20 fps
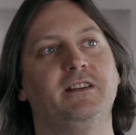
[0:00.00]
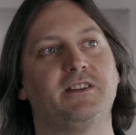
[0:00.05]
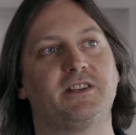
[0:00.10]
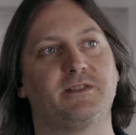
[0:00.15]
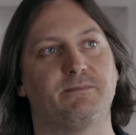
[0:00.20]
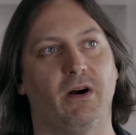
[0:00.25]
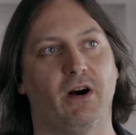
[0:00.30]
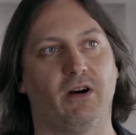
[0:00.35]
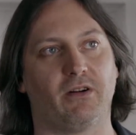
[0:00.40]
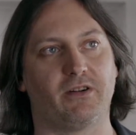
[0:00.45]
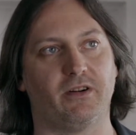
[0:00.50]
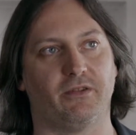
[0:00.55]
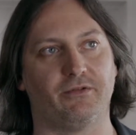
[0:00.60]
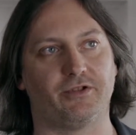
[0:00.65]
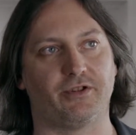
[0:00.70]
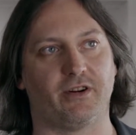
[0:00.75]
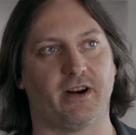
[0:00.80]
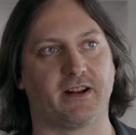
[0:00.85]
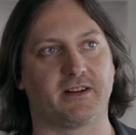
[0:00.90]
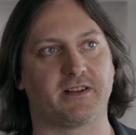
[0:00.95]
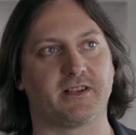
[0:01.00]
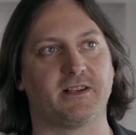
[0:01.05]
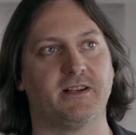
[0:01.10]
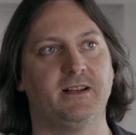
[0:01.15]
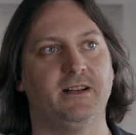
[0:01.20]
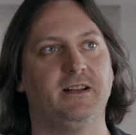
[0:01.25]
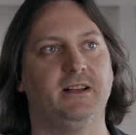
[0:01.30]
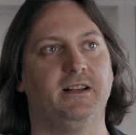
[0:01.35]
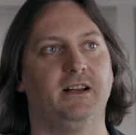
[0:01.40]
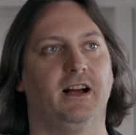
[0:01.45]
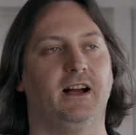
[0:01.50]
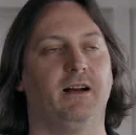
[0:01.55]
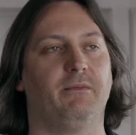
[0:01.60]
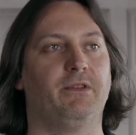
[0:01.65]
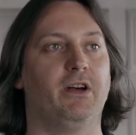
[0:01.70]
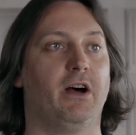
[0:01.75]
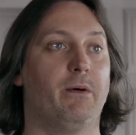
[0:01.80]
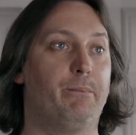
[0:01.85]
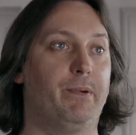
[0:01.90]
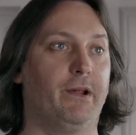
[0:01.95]
smart contracts
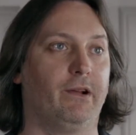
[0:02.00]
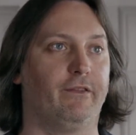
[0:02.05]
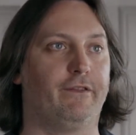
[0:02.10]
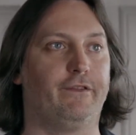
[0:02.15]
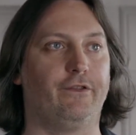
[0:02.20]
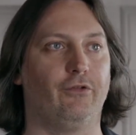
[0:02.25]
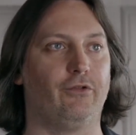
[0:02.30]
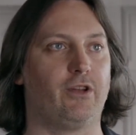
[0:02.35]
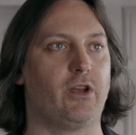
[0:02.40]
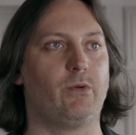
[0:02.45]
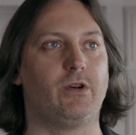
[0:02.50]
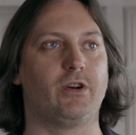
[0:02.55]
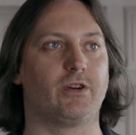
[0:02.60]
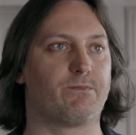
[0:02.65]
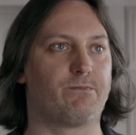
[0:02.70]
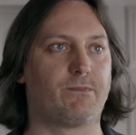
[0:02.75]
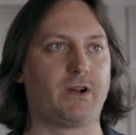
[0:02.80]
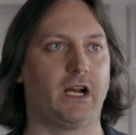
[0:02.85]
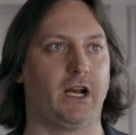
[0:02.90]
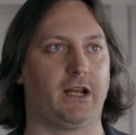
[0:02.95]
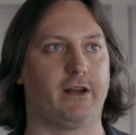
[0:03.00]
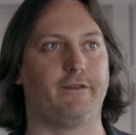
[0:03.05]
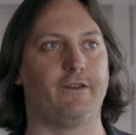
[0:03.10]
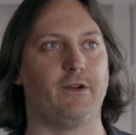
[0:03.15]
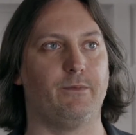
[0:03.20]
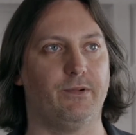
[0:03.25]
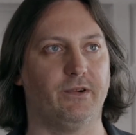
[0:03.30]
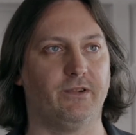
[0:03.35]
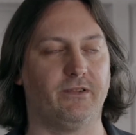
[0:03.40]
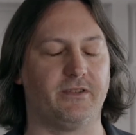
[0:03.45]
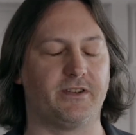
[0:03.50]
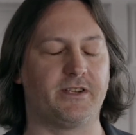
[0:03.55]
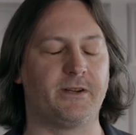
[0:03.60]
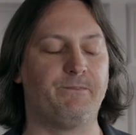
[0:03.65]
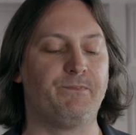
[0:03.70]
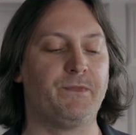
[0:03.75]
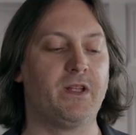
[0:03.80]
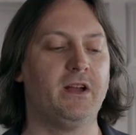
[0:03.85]
that are built for you. You just click a few buttons.